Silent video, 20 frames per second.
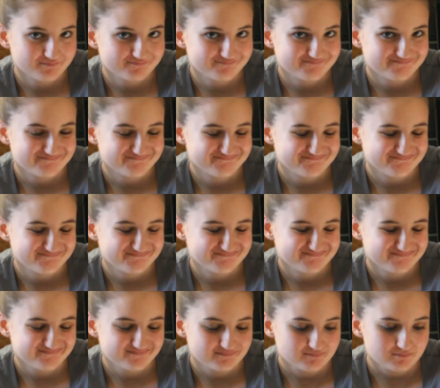
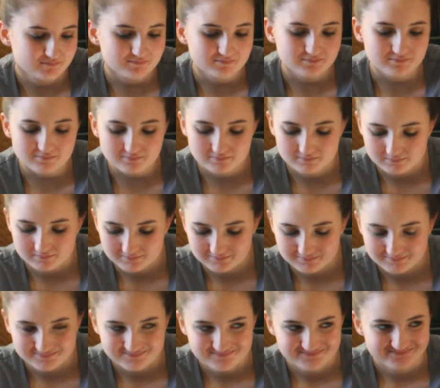
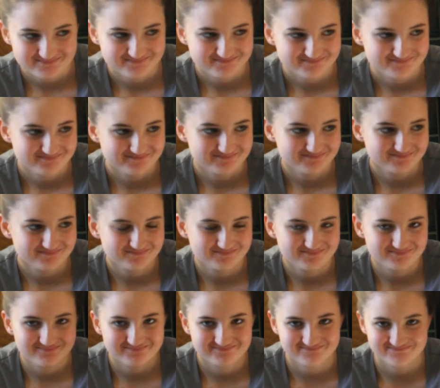
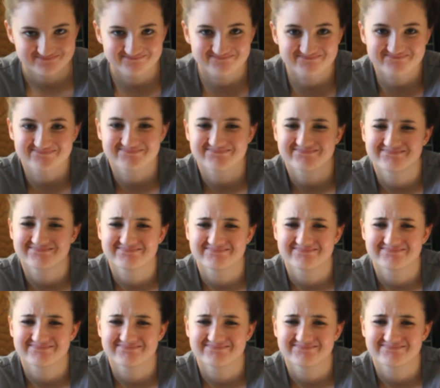This person isn't speaking.